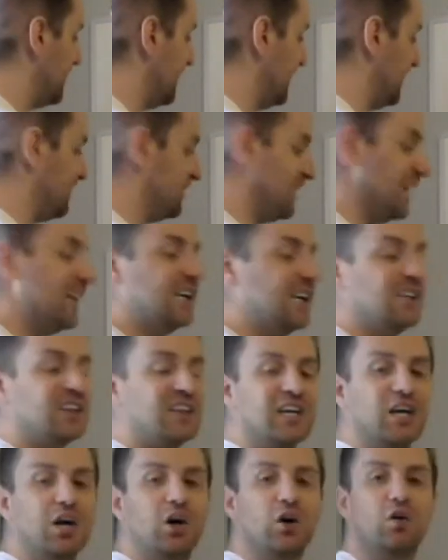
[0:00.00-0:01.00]
it's
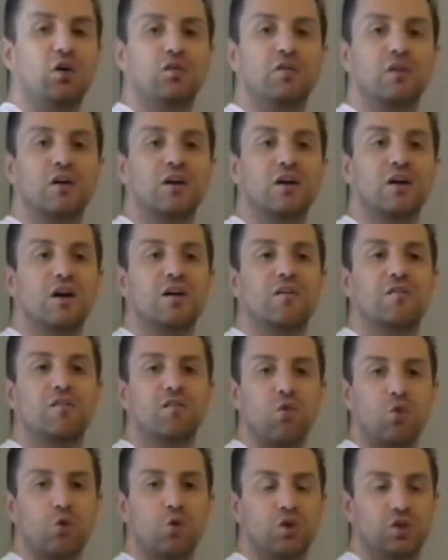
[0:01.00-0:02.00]
anything over
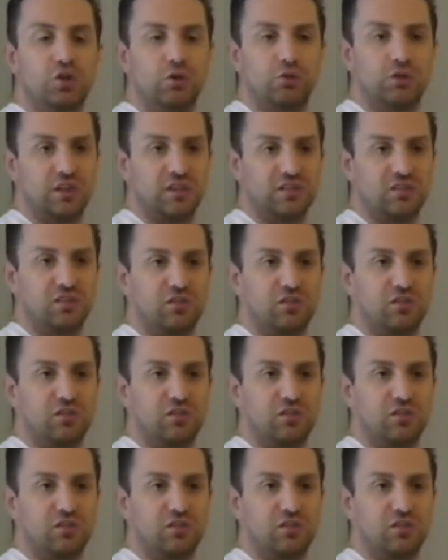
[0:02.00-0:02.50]
4 units.